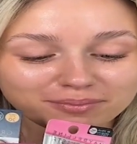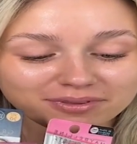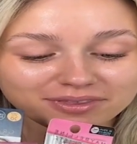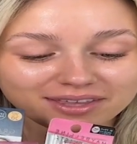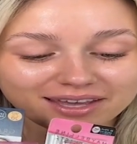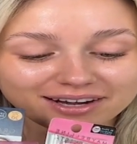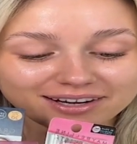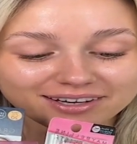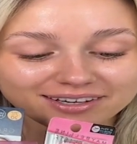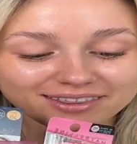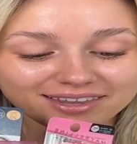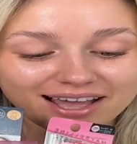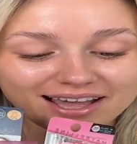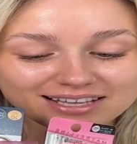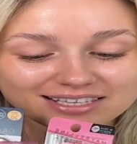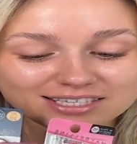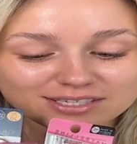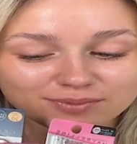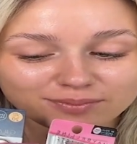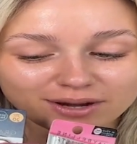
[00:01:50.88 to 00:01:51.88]
there
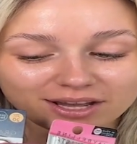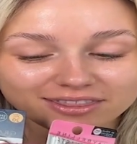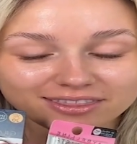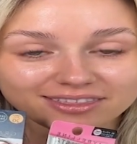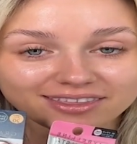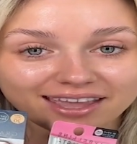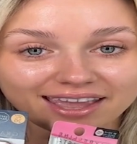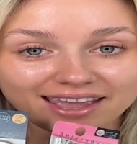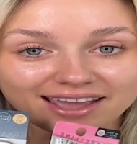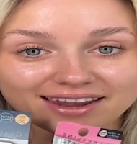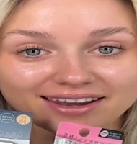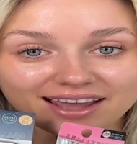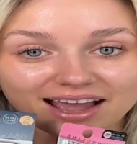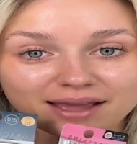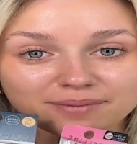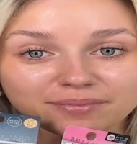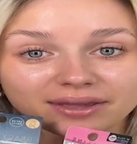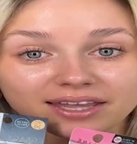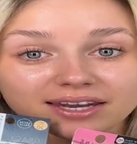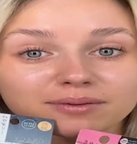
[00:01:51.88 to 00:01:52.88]
last month, and I
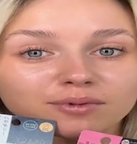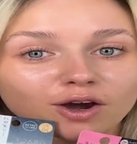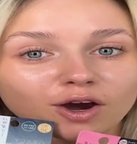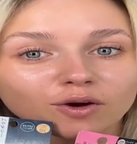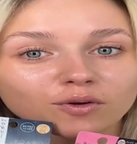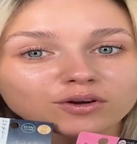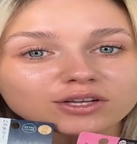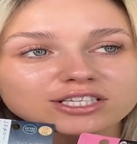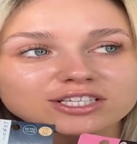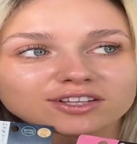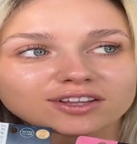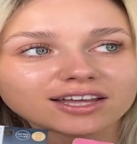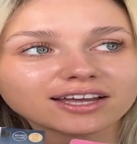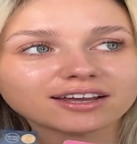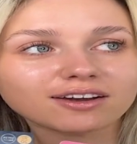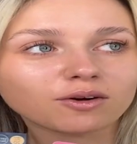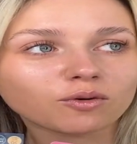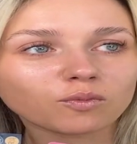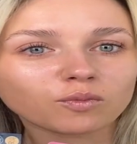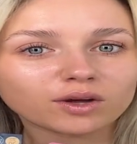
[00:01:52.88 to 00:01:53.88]
made him go into
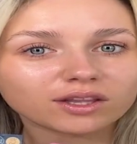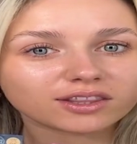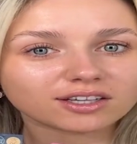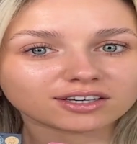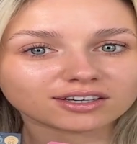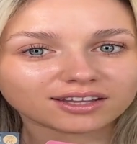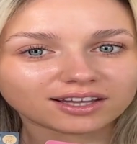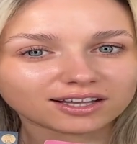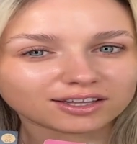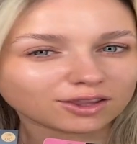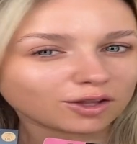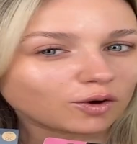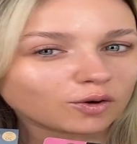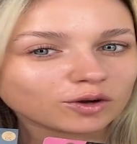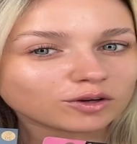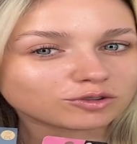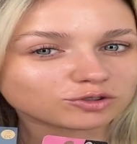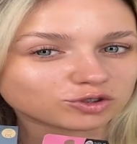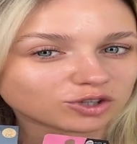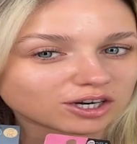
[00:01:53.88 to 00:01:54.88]
like what their like
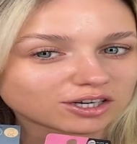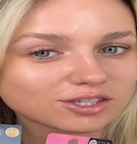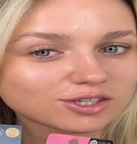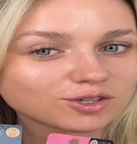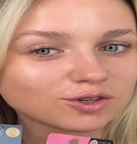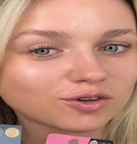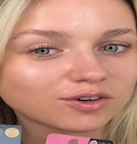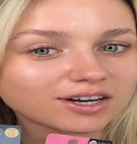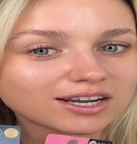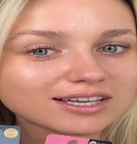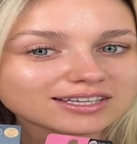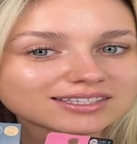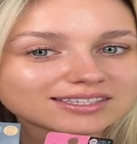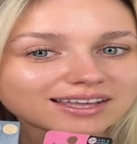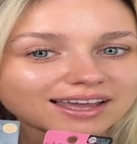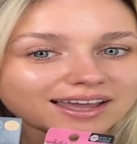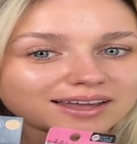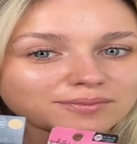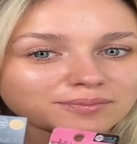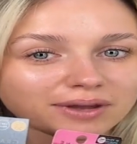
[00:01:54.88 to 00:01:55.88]
local drugstore is
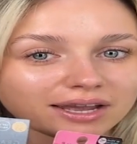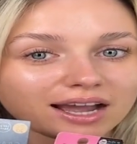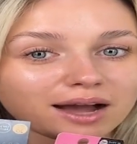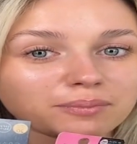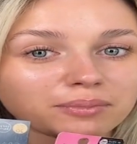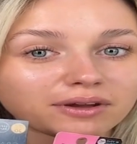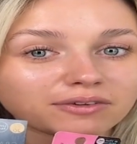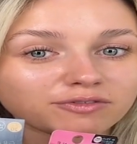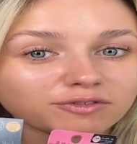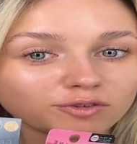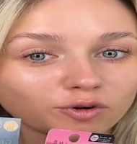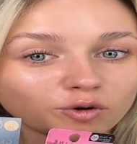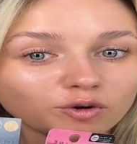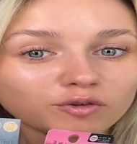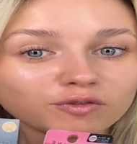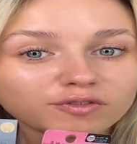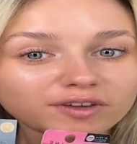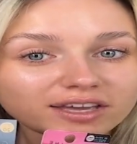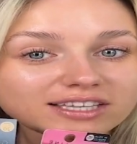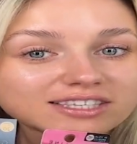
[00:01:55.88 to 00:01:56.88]
and pick up a full
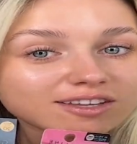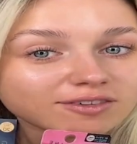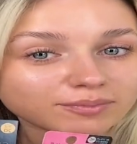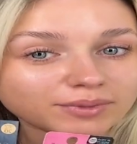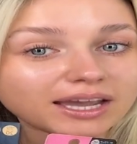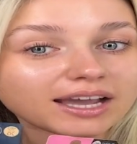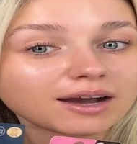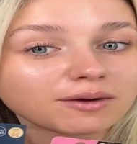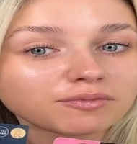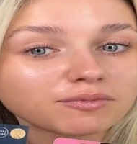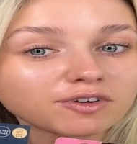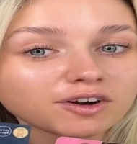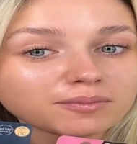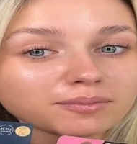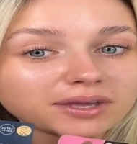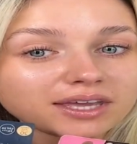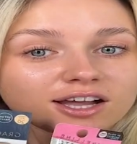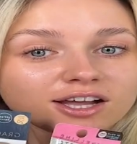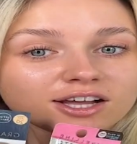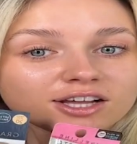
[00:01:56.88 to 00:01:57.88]
face of makeup from
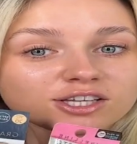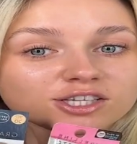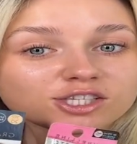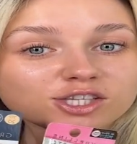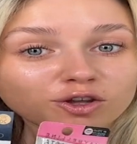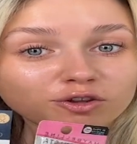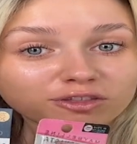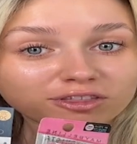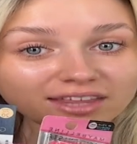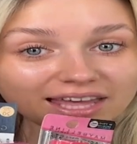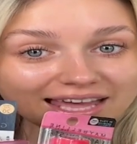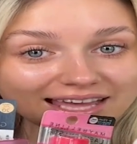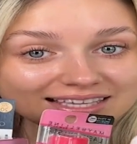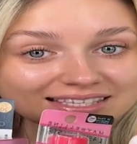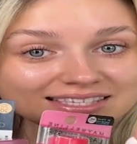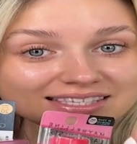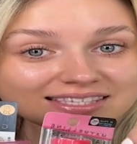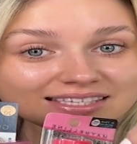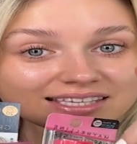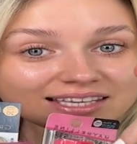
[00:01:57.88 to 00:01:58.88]
me. So
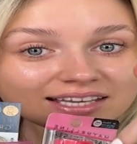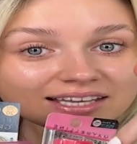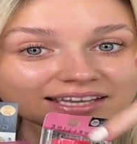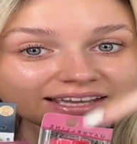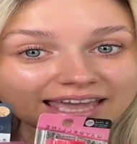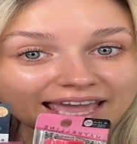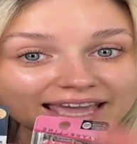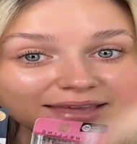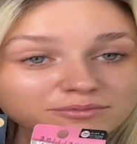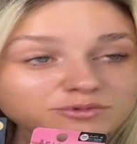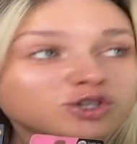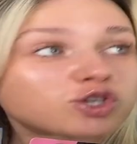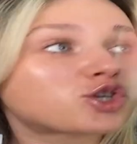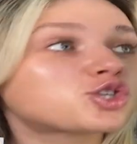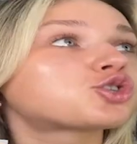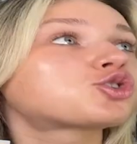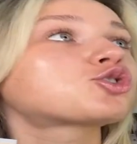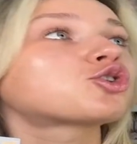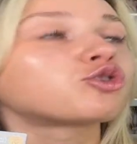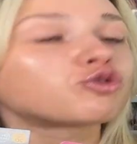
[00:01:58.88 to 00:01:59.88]
this came
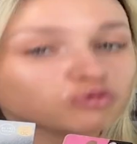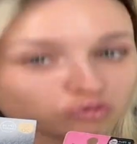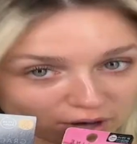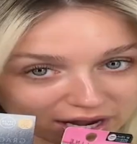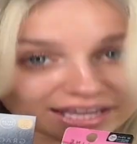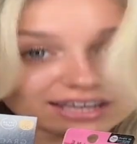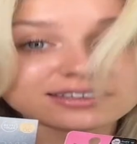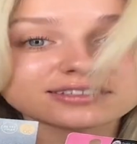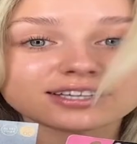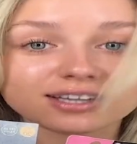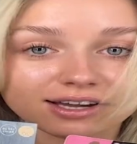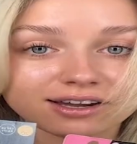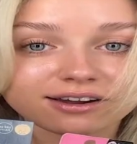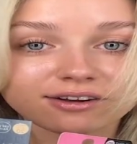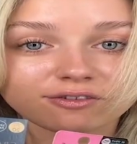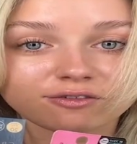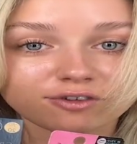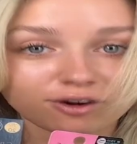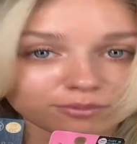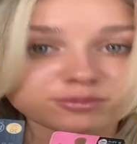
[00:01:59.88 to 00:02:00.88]
straight
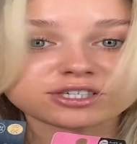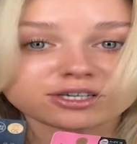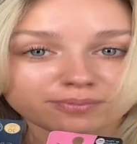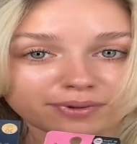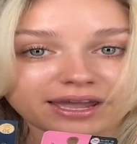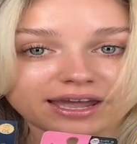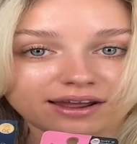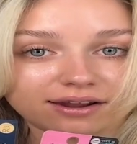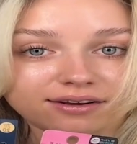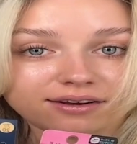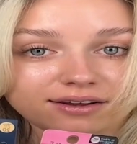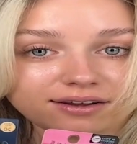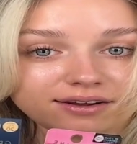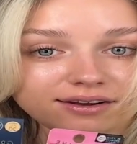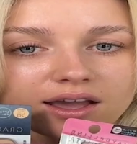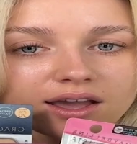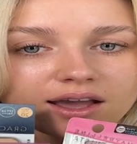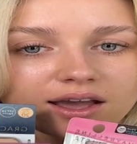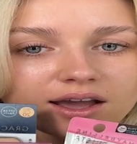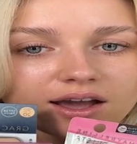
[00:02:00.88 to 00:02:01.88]
from Japan.
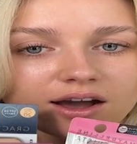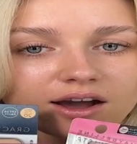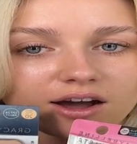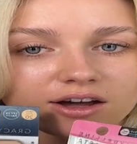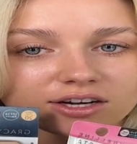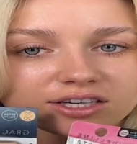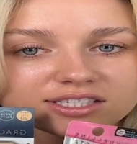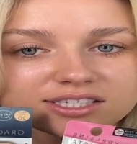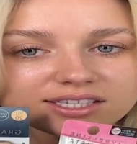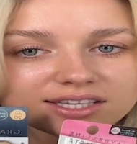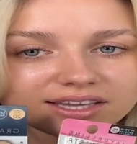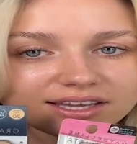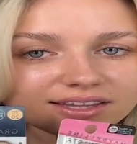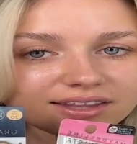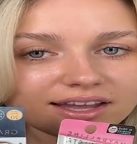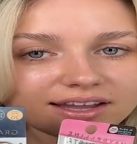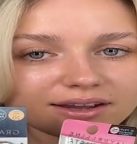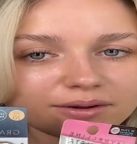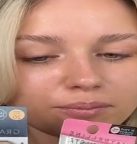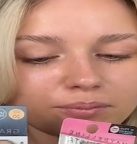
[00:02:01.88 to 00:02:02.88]
Honestly,
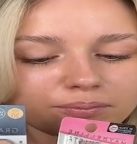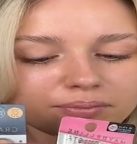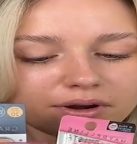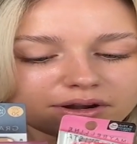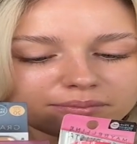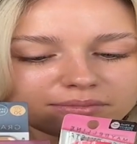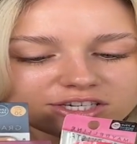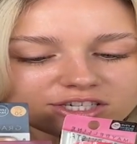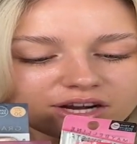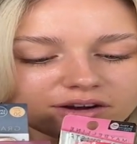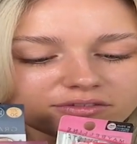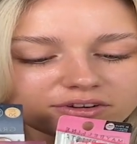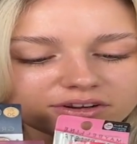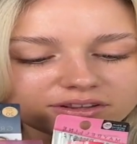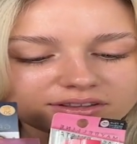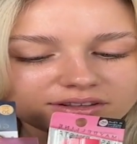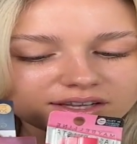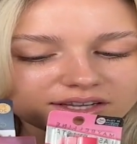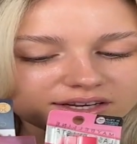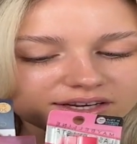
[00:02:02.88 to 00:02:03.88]
like pretty much
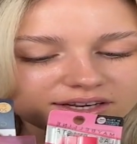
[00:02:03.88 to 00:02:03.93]
everything in here